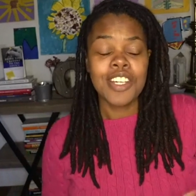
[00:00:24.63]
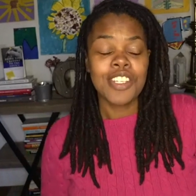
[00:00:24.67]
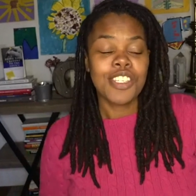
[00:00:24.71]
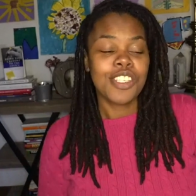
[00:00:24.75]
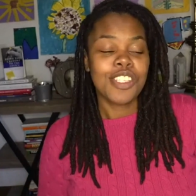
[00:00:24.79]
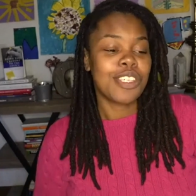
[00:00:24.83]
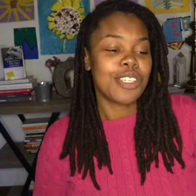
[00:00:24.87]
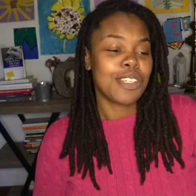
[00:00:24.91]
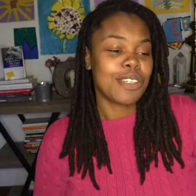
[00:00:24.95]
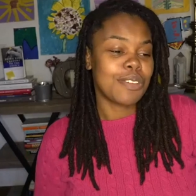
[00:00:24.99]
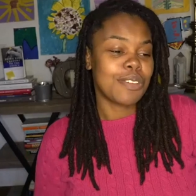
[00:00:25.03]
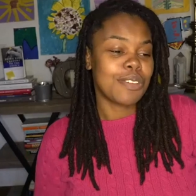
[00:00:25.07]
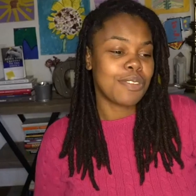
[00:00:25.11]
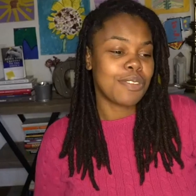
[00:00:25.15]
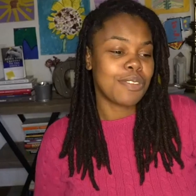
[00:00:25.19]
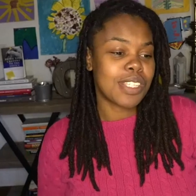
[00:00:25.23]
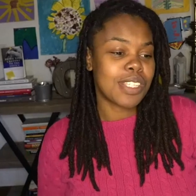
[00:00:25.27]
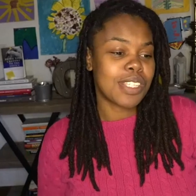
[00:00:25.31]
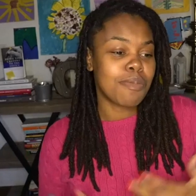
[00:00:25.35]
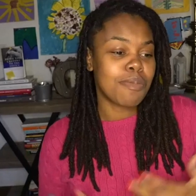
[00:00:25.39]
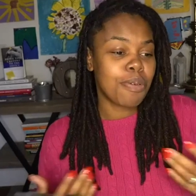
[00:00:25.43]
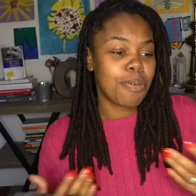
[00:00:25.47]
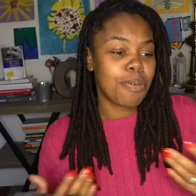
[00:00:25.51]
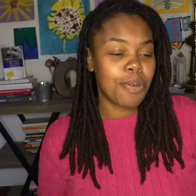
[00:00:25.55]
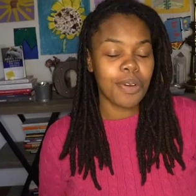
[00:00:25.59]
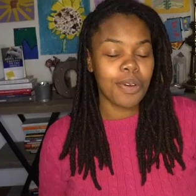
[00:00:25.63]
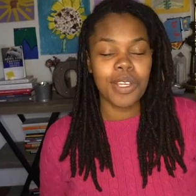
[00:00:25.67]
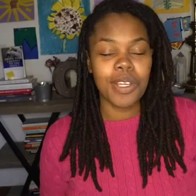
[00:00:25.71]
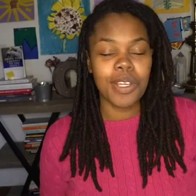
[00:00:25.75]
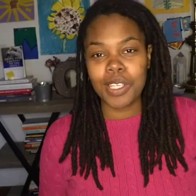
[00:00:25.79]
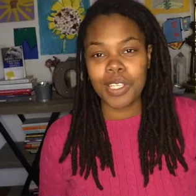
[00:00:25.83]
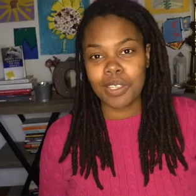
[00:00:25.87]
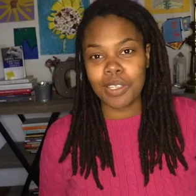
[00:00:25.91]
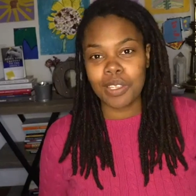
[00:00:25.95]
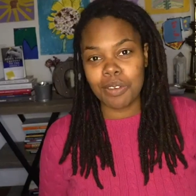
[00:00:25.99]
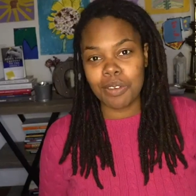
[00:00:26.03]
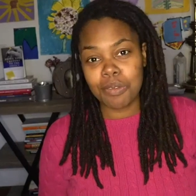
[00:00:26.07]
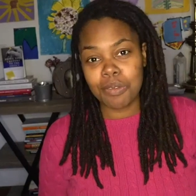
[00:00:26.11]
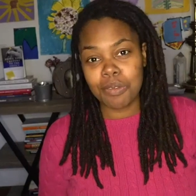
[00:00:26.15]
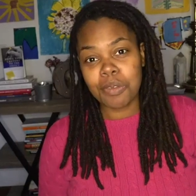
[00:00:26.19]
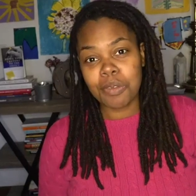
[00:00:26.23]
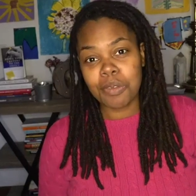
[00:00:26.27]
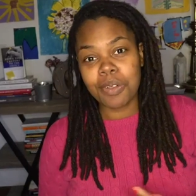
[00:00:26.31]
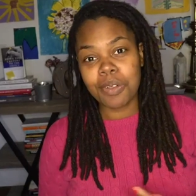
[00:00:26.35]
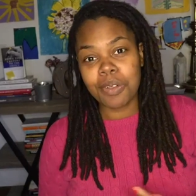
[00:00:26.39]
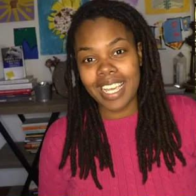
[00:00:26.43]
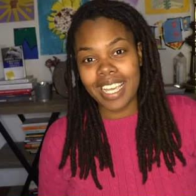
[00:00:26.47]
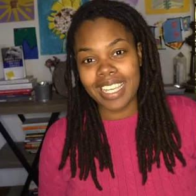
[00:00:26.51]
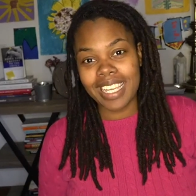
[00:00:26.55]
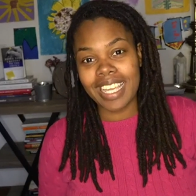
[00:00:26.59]
to support you with what
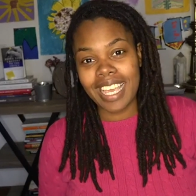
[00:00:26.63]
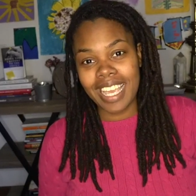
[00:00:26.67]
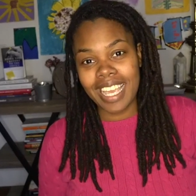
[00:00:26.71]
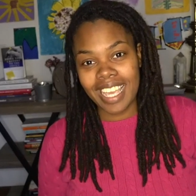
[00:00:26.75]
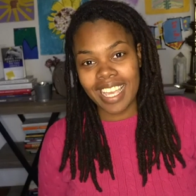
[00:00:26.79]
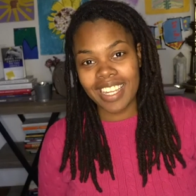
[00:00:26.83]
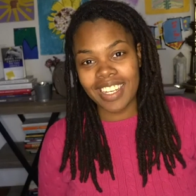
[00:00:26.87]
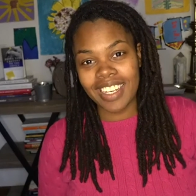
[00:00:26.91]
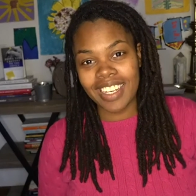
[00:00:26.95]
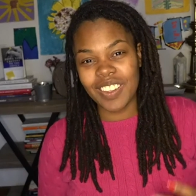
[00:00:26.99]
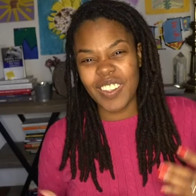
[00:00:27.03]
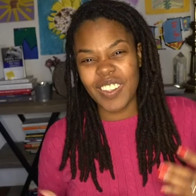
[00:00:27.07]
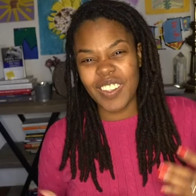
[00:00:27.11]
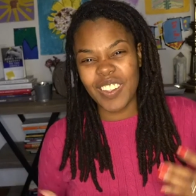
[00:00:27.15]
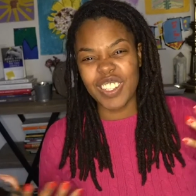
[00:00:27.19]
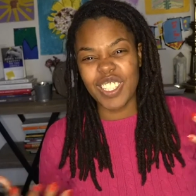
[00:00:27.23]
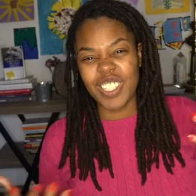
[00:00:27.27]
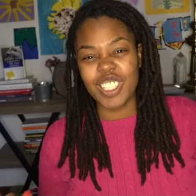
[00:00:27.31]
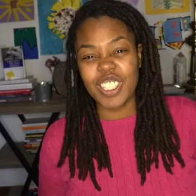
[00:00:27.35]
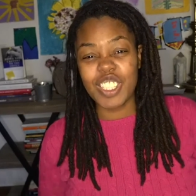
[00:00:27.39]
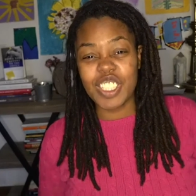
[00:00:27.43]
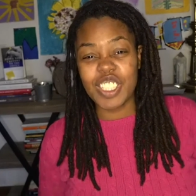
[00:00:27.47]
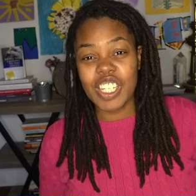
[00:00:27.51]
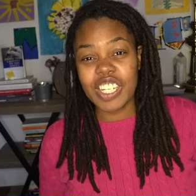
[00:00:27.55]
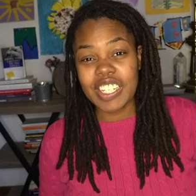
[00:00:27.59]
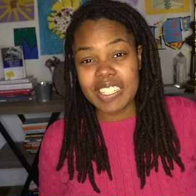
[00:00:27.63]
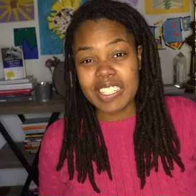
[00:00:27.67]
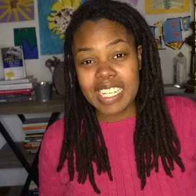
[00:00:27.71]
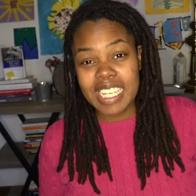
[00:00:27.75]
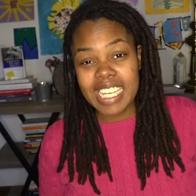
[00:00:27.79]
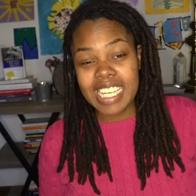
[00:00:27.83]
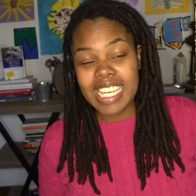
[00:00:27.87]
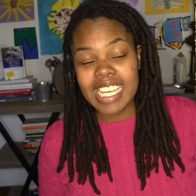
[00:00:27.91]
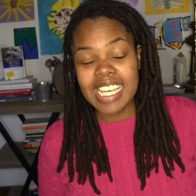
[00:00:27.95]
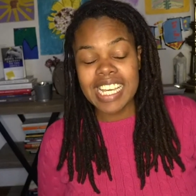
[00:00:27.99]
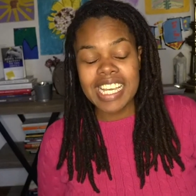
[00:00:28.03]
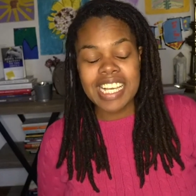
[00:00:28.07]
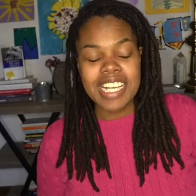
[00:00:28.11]
I can along the journey,